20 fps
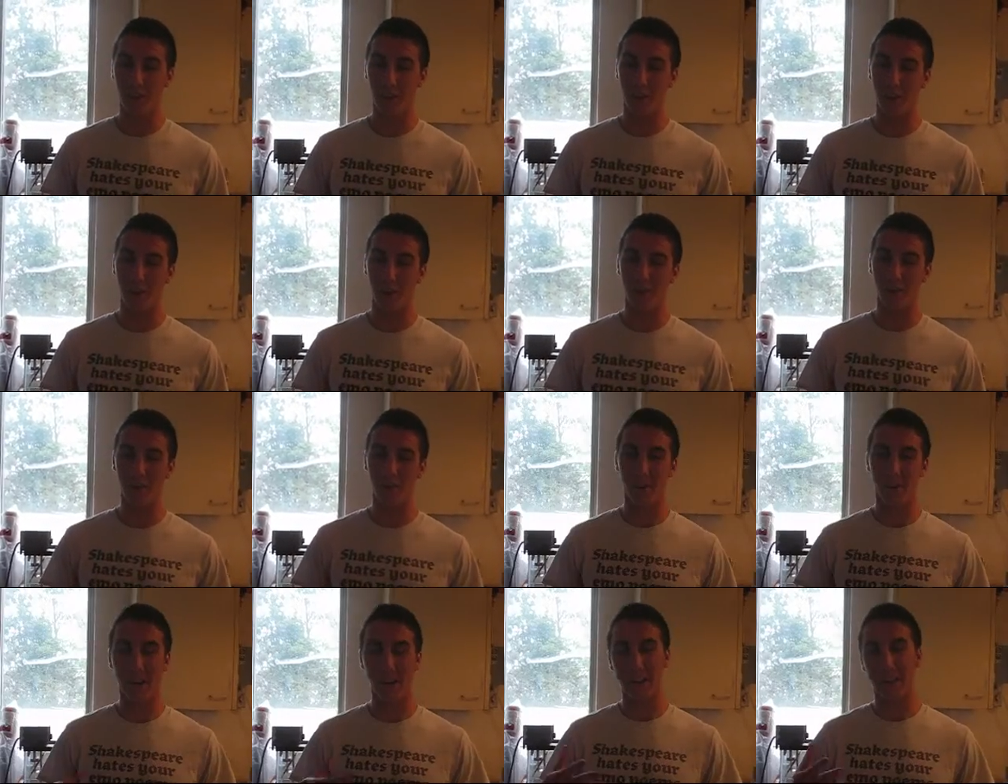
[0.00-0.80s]

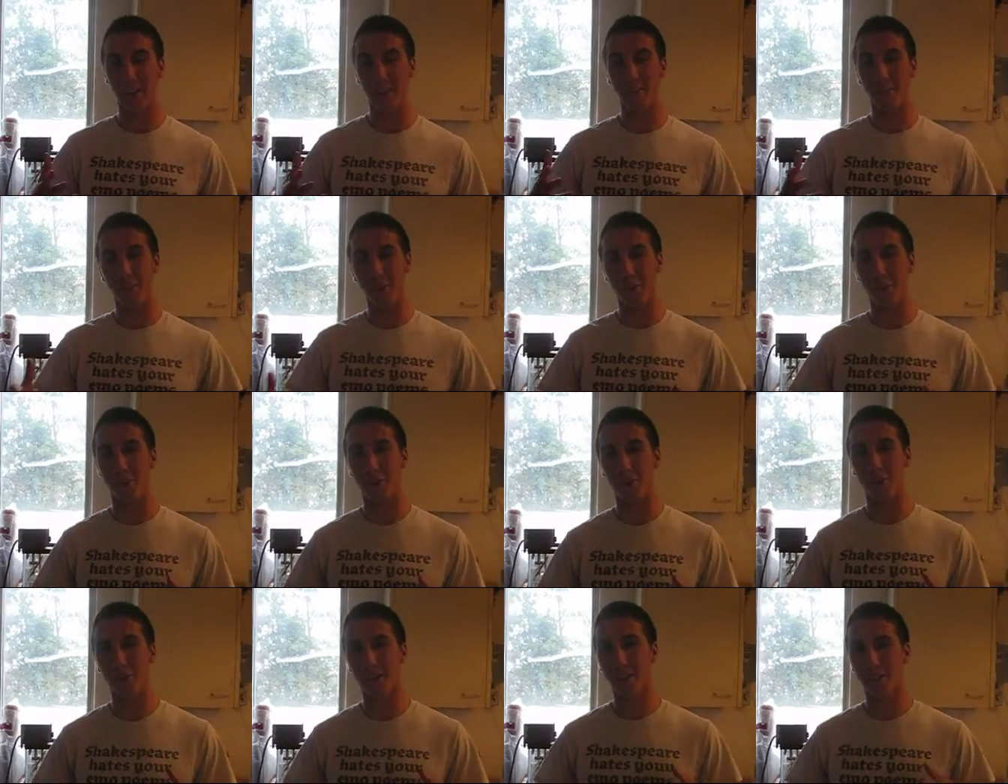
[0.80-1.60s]
Um, I kind of
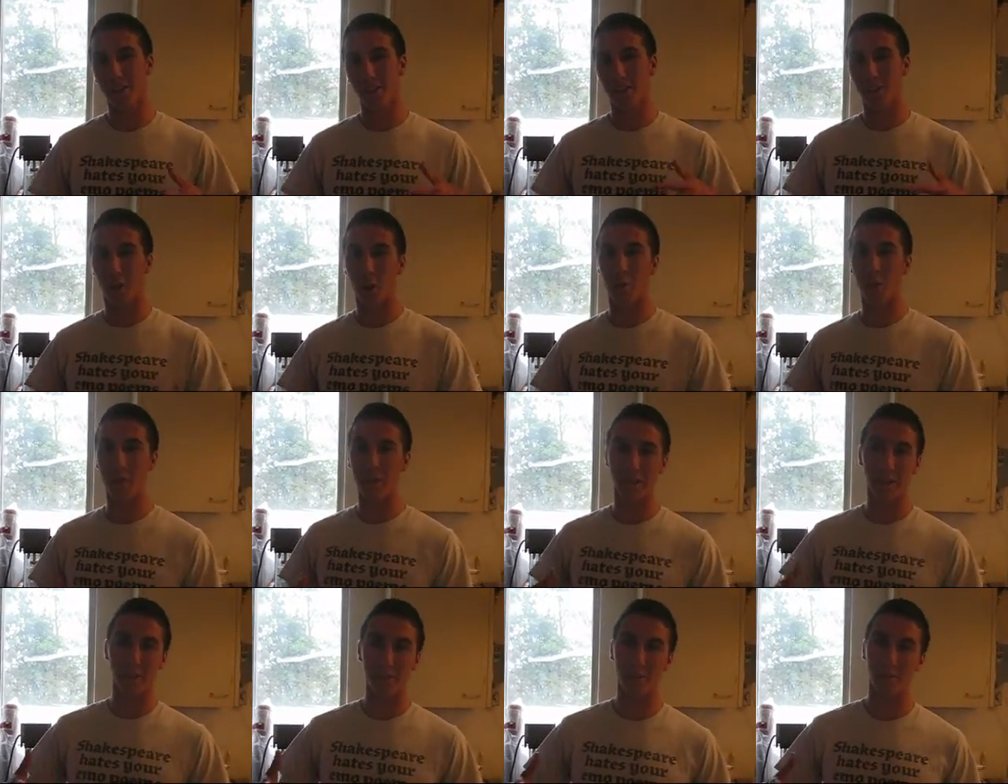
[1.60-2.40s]
burned
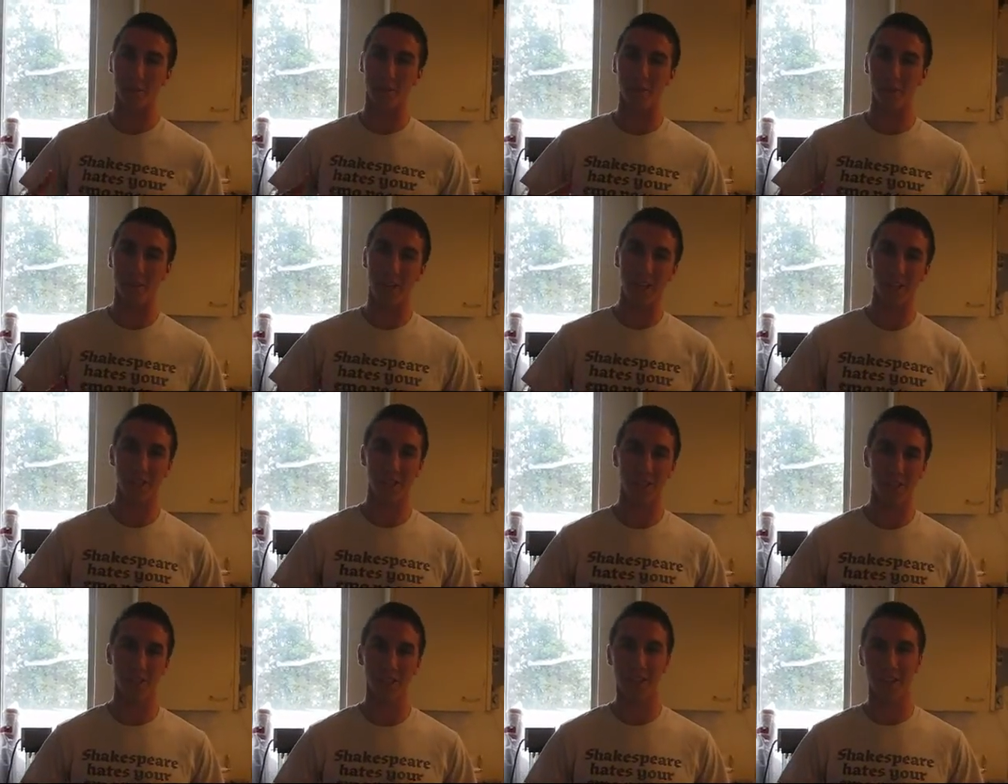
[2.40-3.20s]
carbon nanotubes
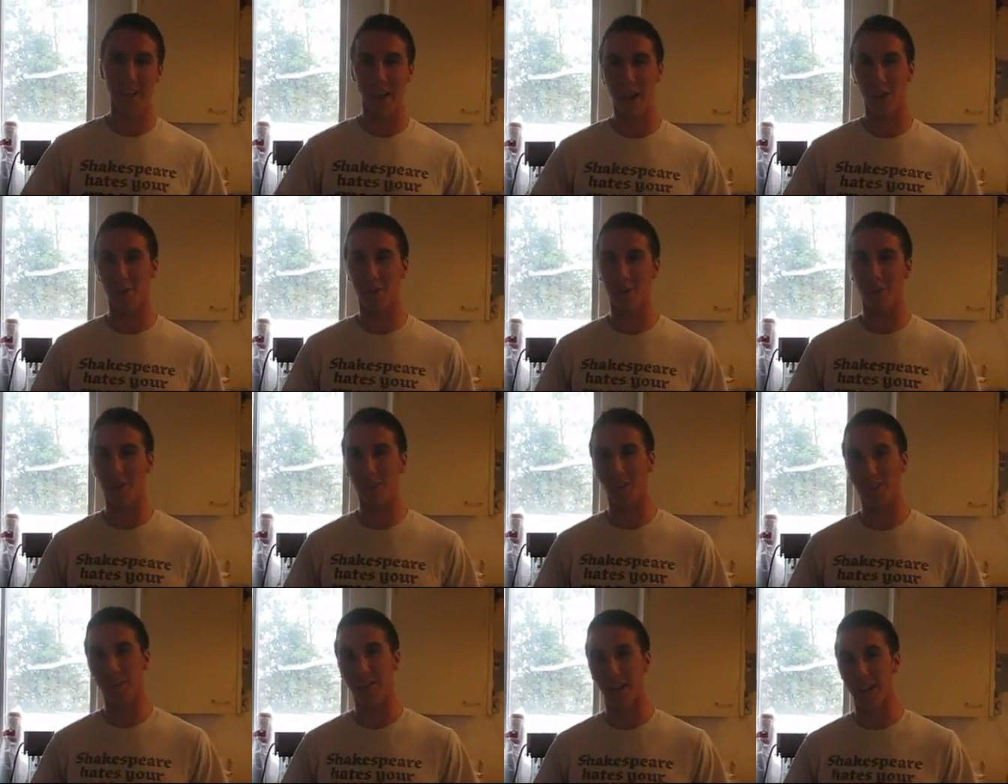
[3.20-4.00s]
last year, and now
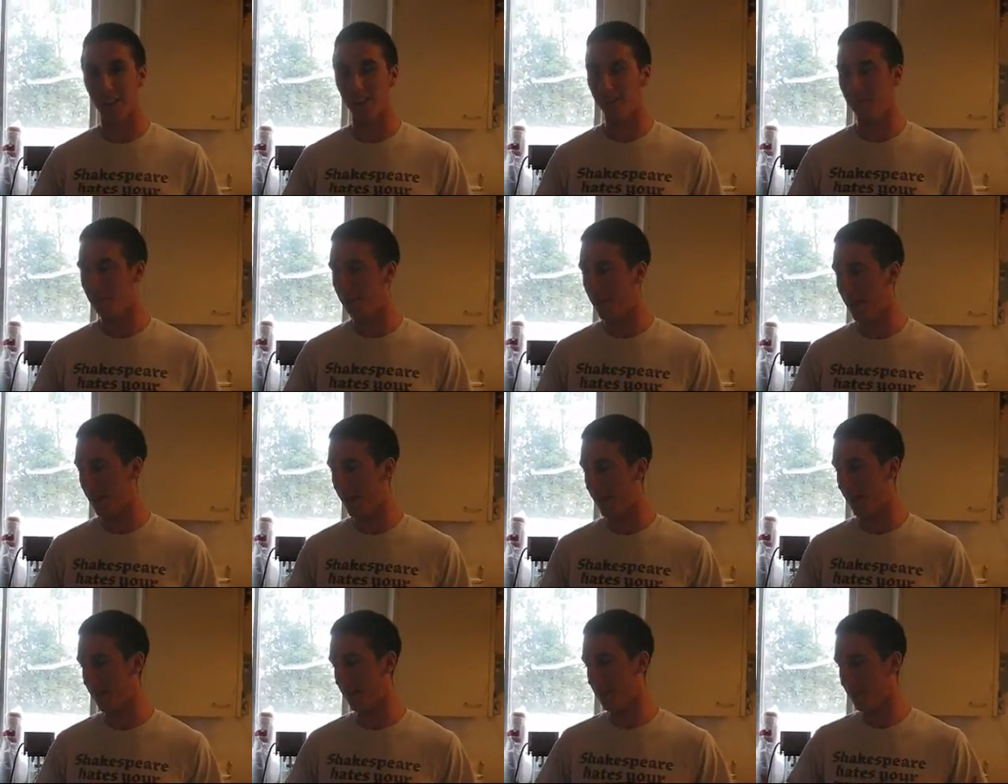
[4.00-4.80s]
we're kind of
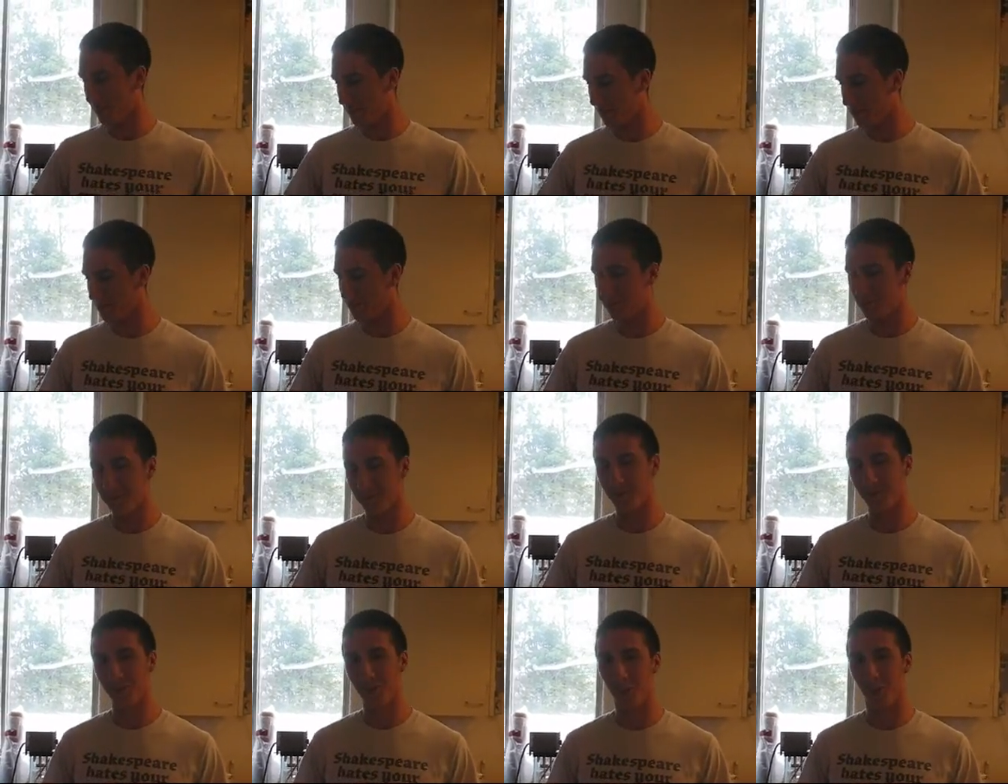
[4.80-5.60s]
making
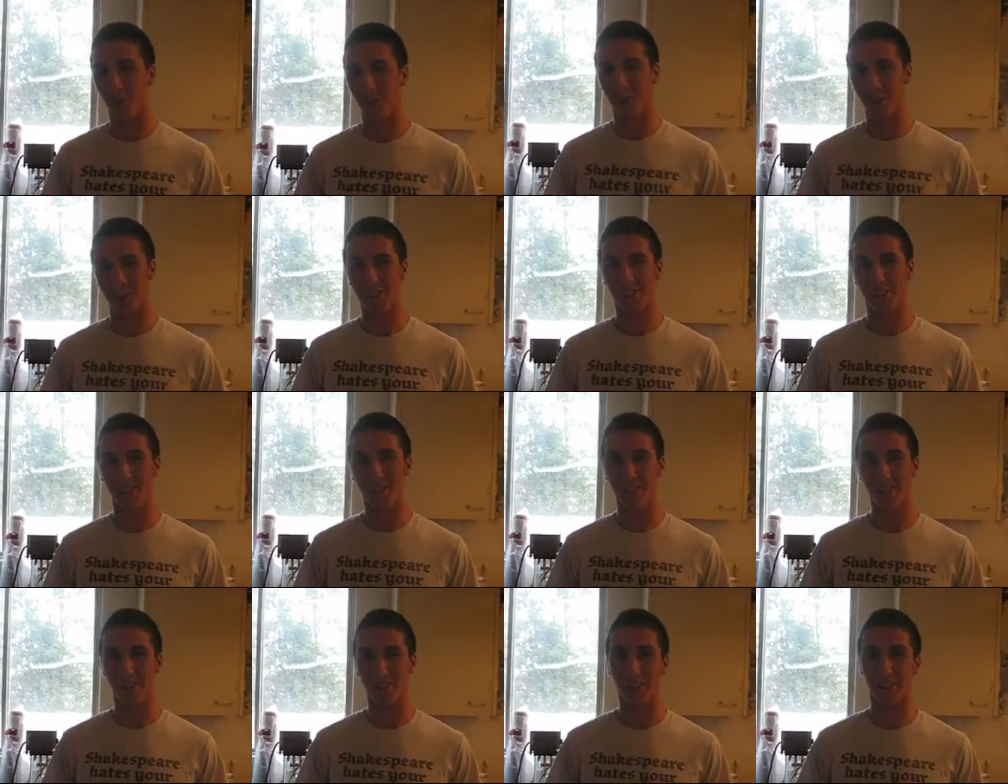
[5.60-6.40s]
solar
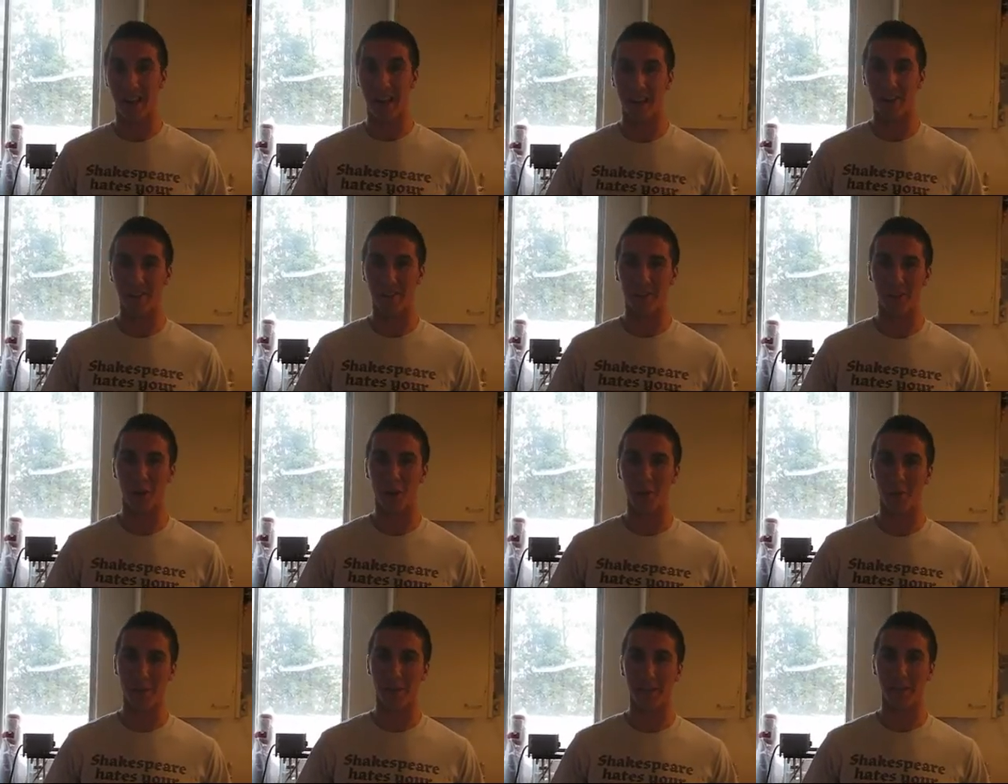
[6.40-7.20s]
cells out of the
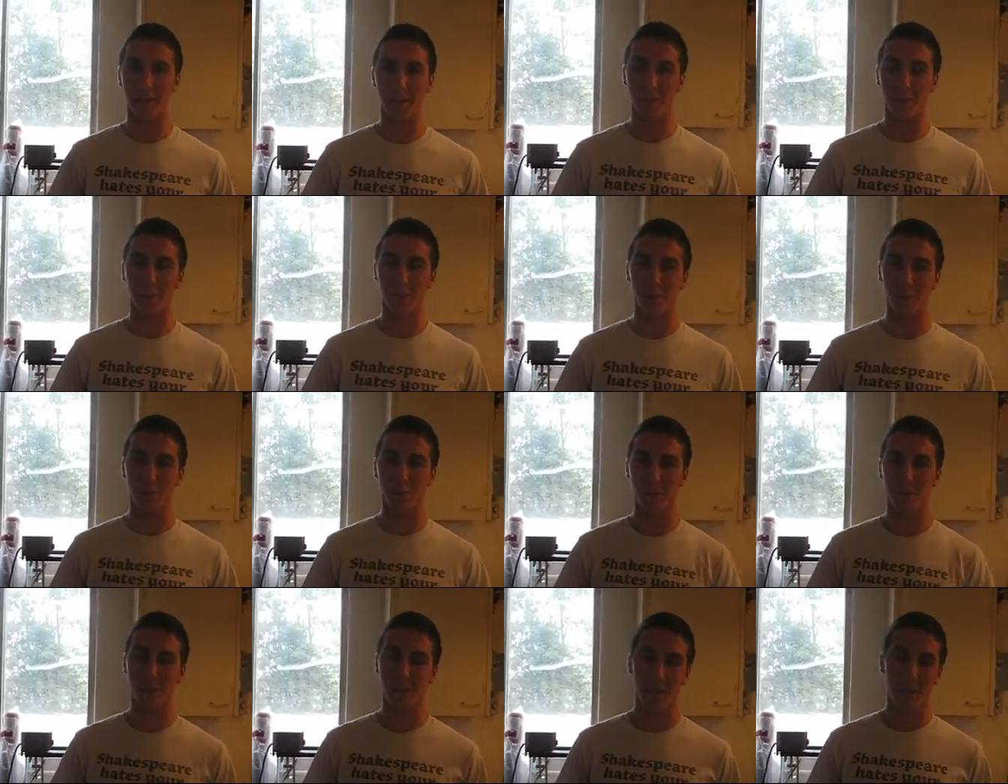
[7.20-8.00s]
carbon nanotubes.